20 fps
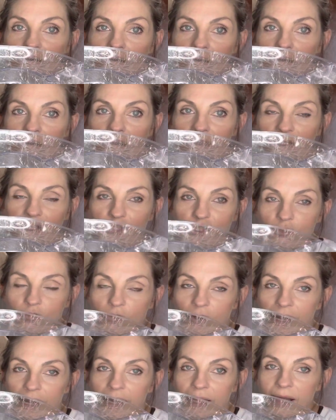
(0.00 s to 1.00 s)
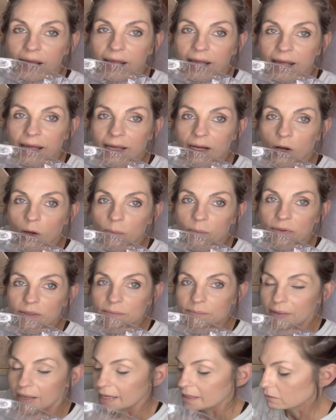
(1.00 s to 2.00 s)
this tray, and I'll
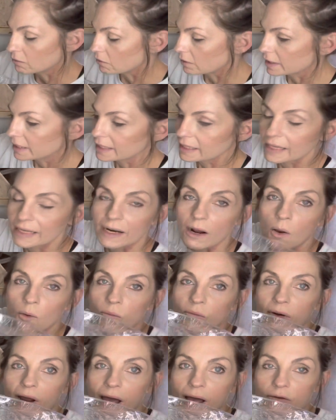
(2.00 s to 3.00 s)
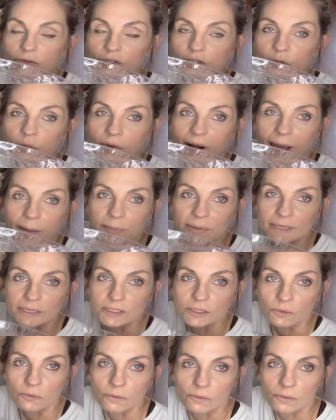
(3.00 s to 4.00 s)
put paint on it, and I'll just wrap it
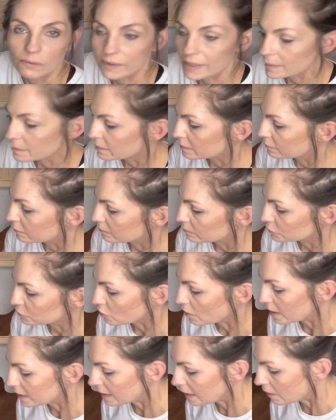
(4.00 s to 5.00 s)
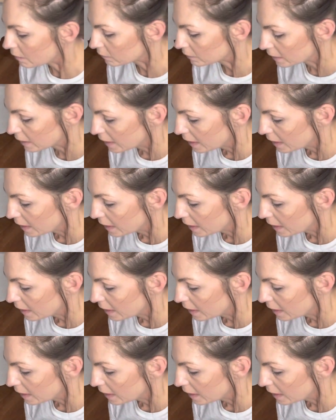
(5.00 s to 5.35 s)
so it'll keep it from drying out.